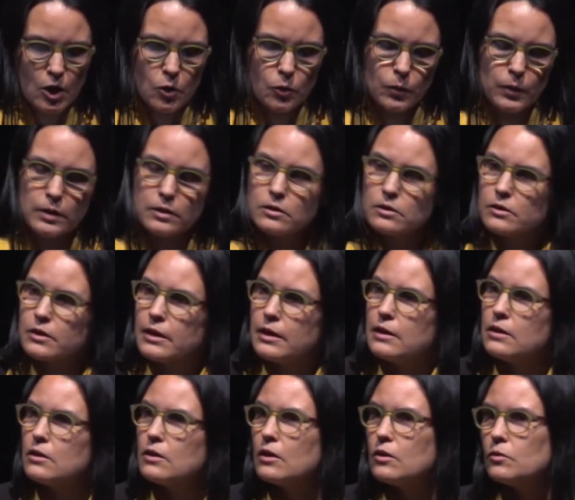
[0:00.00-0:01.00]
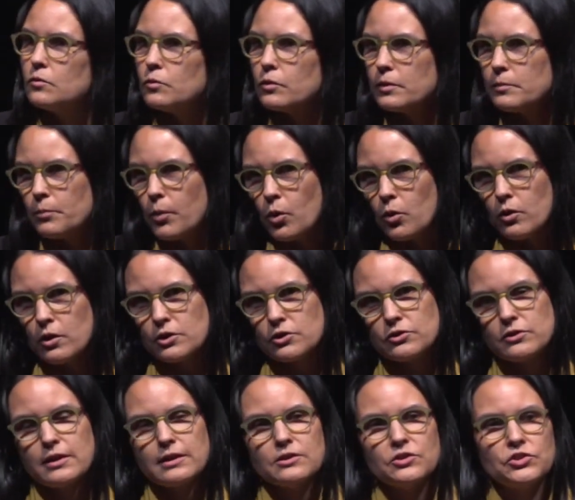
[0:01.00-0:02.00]
We look at reports
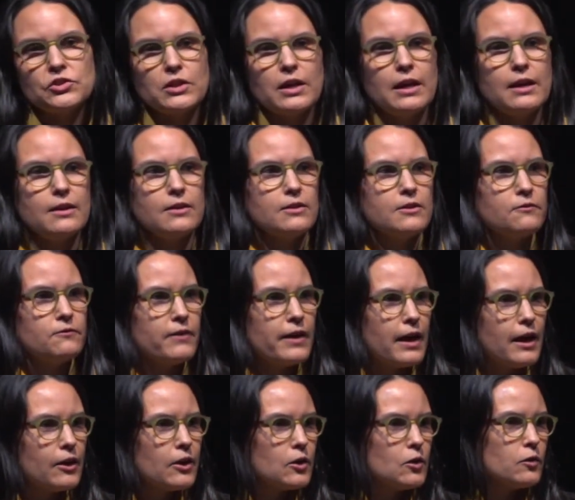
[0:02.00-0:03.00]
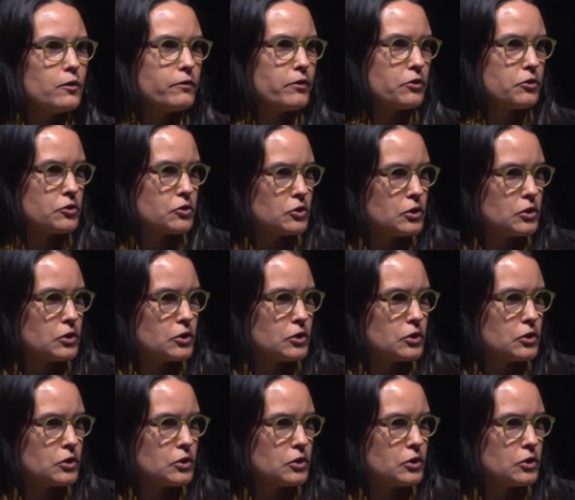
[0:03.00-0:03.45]
that say the value of the